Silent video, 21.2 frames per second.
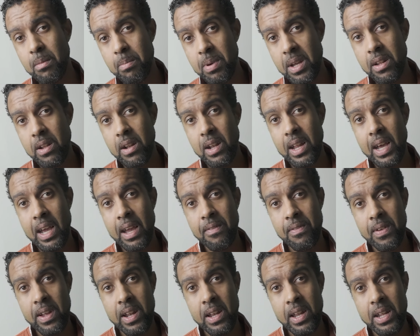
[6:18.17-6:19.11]
a better
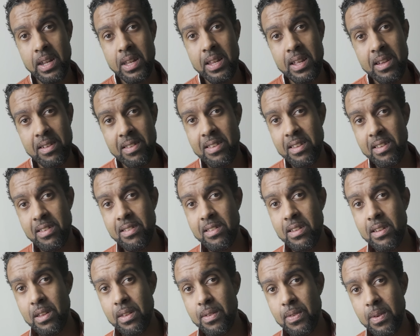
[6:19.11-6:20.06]
life. And like the
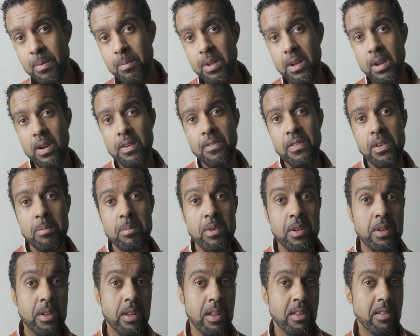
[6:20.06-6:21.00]
assistance from the
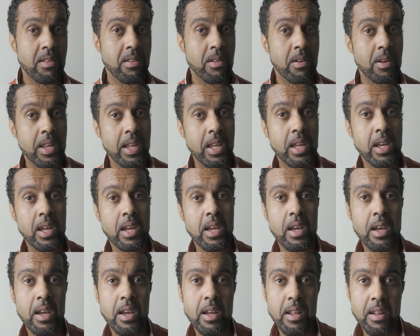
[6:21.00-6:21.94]
government, it's only
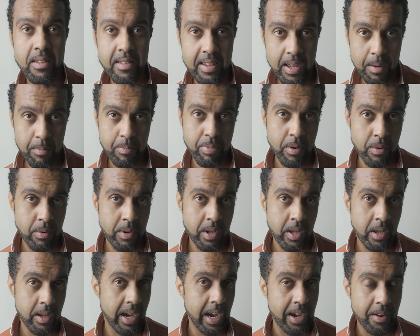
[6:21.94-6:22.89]

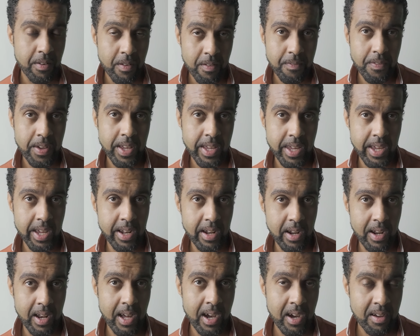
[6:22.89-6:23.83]
temporary. I don't think
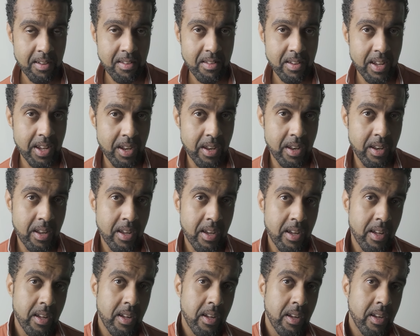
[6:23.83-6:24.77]
it lasts. And
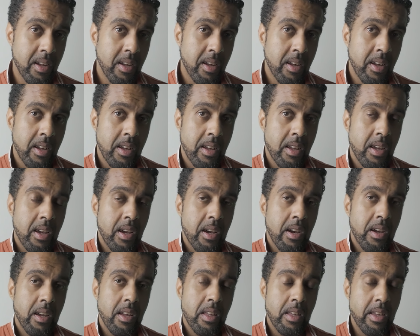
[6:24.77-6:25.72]

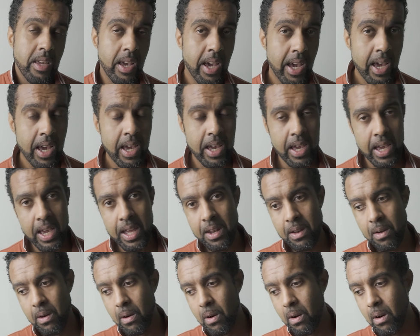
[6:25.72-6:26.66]
yeah,
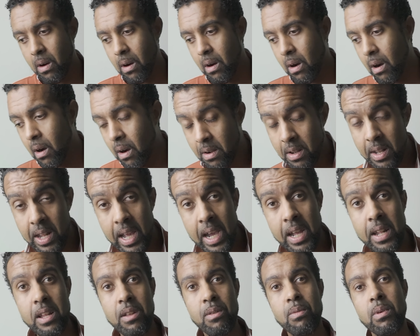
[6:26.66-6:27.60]
and on
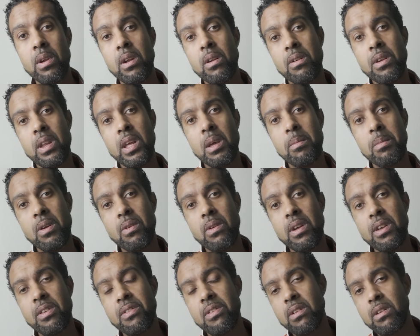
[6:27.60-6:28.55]
that as well, on
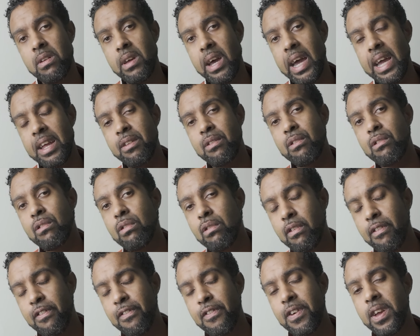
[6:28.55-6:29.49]
immigration, I
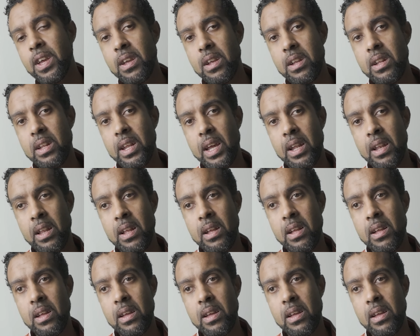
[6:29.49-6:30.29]
do think that